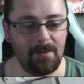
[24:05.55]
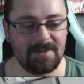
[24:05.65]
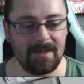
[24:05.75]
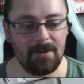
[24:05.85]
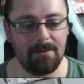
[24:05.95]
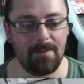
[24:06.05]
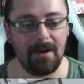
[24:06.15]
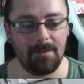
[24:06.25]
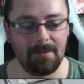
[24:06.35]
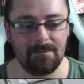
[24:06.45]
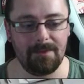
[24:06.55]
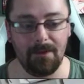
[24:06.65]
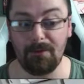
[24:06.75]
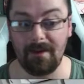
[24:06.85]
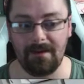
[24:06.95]
We're celebrating Parliament
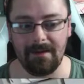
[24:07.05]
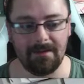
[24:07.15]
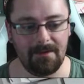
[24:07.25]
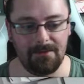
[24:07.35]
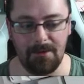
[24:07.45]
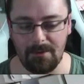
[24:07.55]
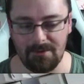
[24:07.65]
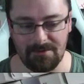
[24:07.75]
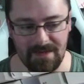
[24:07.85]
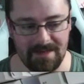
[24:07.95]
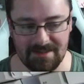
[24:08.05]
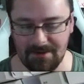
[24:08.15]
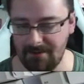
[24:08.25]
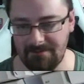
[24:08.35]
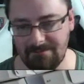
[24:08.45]
not dying a few hundred years
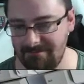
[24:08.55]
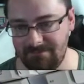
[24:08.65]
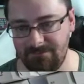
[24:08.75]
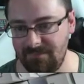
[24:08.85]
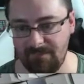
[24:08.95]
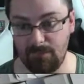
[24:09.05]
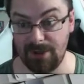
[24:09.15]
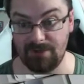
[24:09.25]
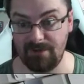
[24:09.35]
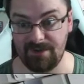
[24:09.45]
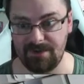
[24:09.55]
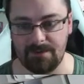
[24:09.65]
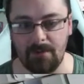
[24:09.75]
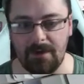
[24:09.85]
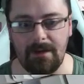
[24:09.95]
ago. British traditions.
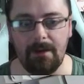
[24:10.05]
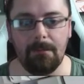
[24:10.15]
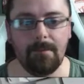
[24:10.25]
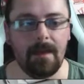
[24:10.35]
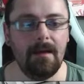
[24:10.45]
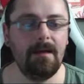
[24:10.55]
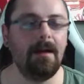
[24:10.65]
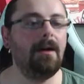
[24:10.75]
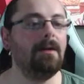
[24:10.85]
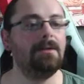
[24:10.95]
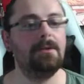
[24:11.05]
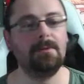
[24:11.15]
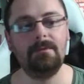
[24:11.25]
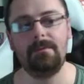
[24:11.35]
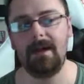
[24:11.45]
What can you do? Oh,
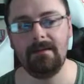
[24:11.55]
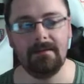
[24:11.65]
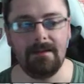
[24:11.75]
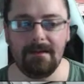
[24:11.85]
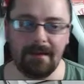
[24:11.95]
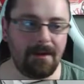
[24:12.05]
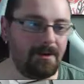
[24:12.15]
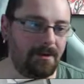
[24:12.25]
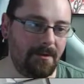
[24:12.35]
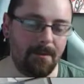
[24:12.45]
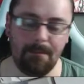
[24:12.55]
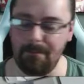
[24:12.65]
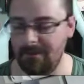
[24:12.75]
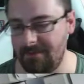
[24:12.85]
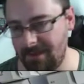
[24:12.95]
double man, you didn't have to do that,
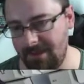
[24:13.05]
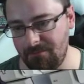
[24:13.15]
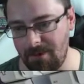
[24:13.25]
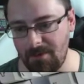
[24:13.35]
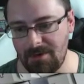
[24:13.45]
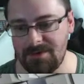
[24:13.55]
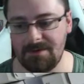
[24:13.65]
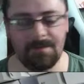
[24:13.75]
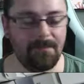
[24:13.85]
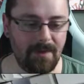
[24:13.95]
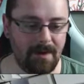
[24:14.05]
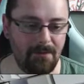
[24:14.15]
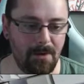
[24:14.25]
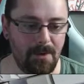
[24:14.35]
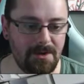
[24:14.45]
but thank you very much. Thank you
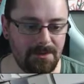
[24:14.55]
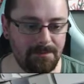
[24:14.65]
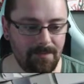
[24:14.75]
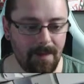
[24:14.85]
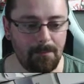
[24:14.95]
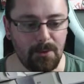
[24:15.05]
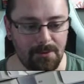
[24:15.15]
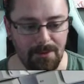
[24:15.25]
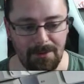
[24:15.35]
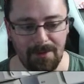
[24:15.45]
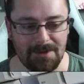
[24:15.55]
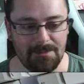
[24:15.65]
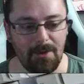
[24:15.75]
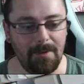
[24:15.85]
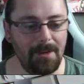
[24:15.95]
very much. It puts you in the 3rd
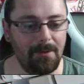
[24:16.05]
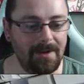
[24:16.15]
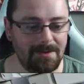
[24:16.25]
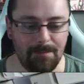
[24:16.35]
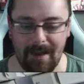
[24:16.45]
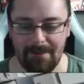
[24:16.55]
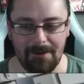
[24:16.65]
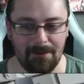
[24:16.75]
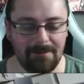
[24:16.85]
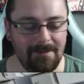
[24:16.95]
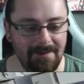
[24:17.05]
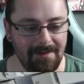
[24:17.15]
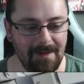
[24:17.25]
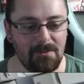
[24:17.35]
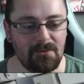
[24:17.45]
spot, by the way, so better than on Nathan
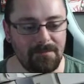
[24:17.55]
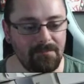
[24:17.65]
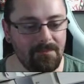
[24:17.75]
Kim's stream.